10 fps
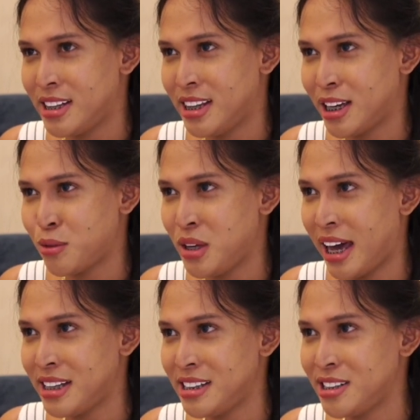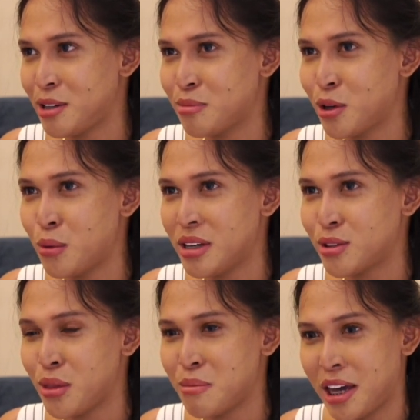like we ended up going
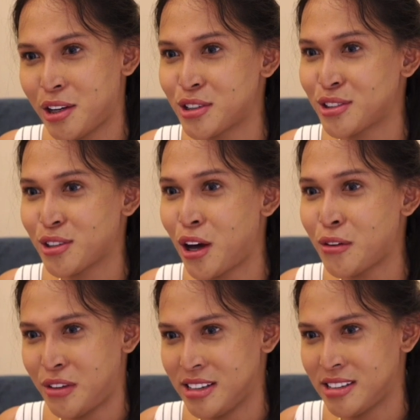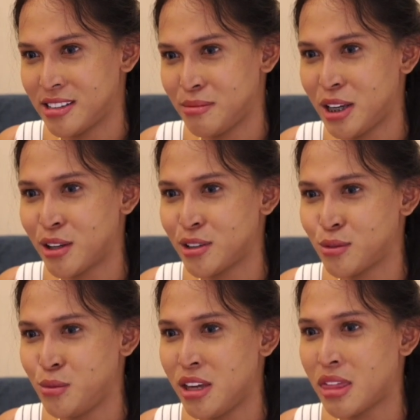to the mayor's office
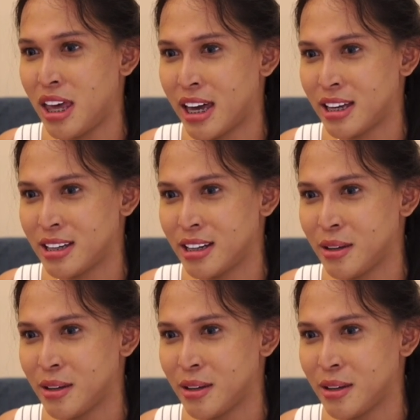because we think